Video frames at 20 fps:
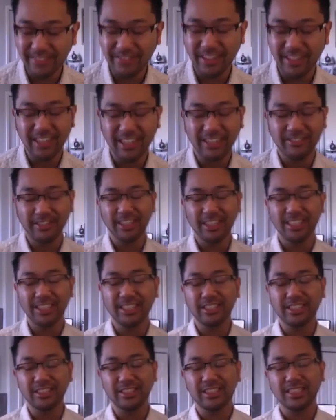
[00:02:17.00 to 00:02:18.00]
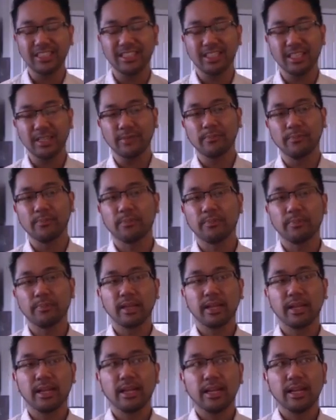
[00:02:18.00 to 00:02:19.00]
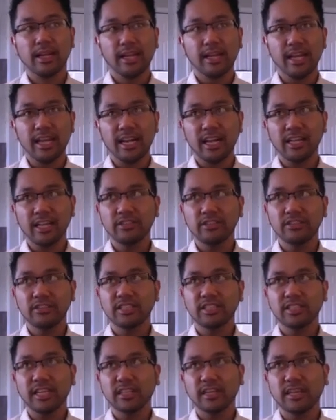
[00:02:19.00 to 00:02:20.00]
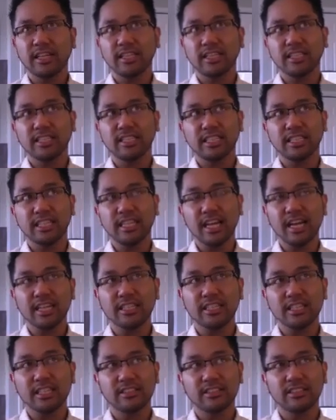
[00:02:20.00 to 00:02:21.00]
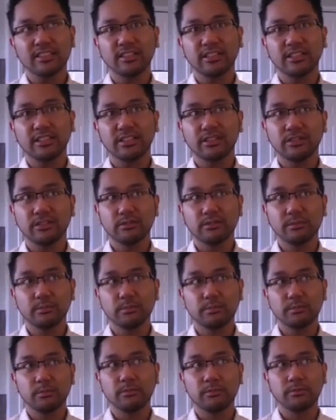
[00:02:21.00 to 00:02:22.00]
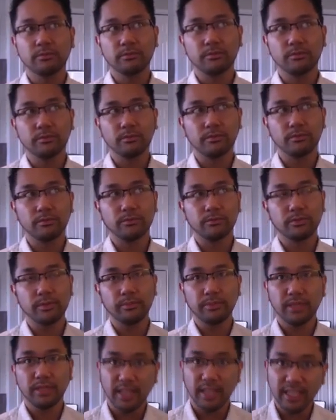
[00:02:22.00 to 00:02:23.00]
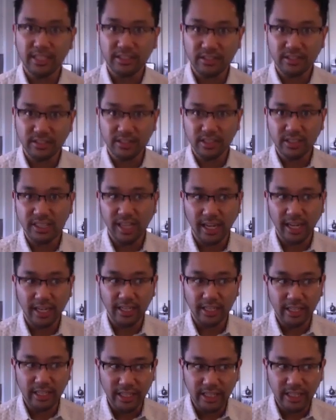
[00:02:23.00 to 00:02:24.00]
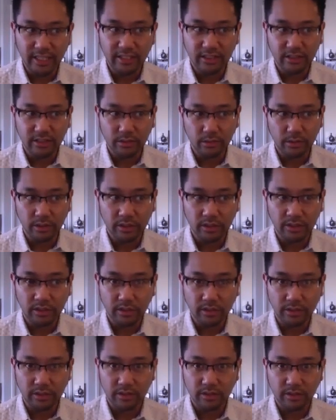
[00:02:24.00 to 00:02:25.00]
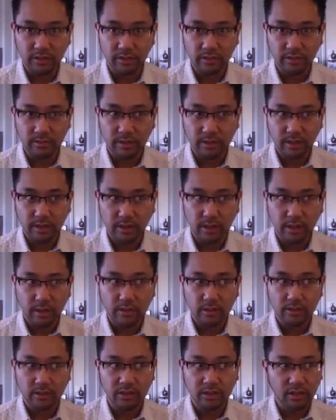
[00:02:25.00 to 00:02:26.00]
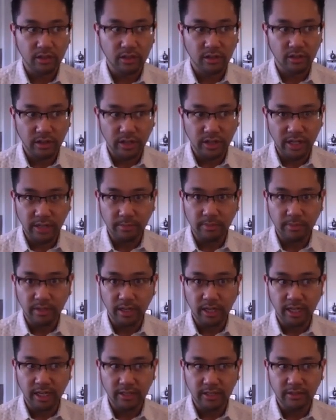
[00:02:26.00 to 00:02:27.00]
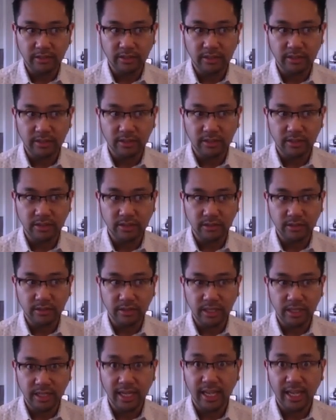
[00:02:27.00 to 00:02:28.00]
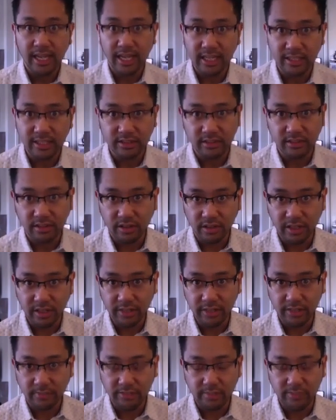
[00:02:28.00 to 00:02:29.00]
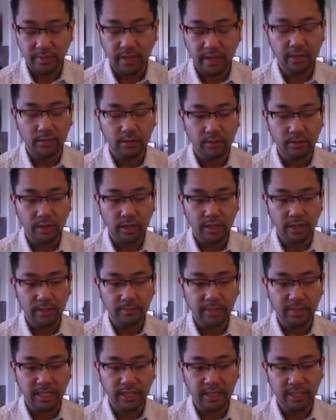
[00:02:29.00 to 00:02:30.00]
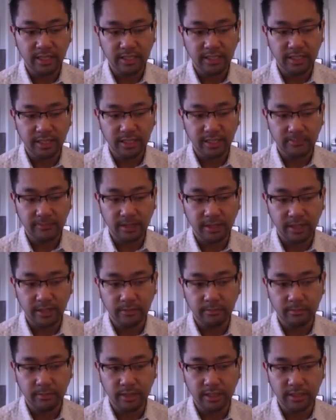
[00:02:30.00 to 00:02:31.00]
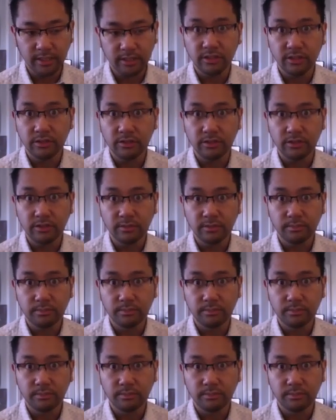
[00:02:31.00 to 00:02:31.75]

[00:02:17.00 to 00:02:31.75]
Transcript: very, very interesting. And I use technology not necessarily to replace certain techniques or certain learning, but I use it to enhance learning. I know one of the big things that I've done was use